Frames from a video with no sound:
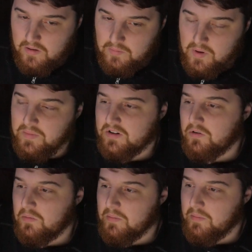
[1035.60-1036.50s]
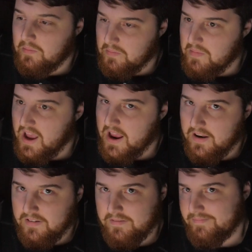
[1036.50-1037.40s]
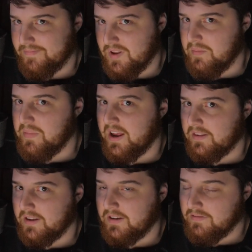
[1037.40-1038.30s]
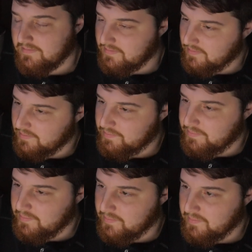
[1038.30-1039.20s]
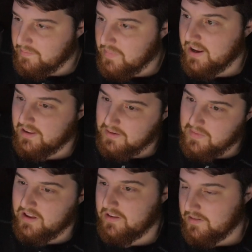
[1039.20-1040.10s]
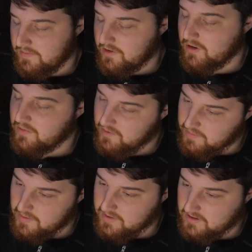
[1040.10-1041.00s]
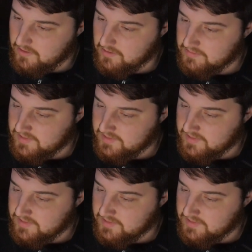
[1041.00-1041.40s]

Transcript: biblical man, a manly by the terms of biblical,